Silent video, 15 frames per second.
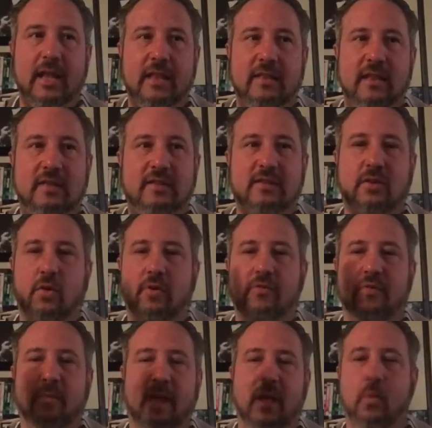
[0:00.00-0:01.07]
this is going
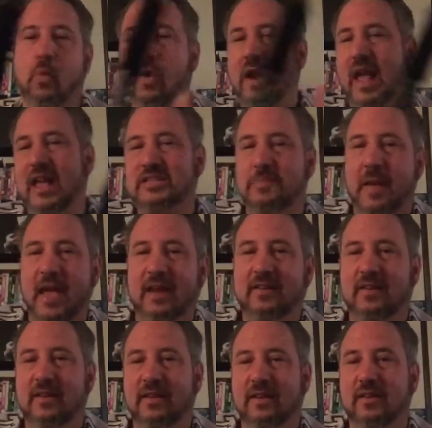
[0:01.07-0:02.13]
from like one
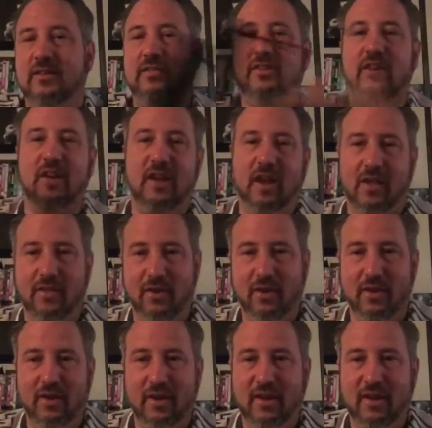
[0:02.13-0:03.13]
aspect to the other,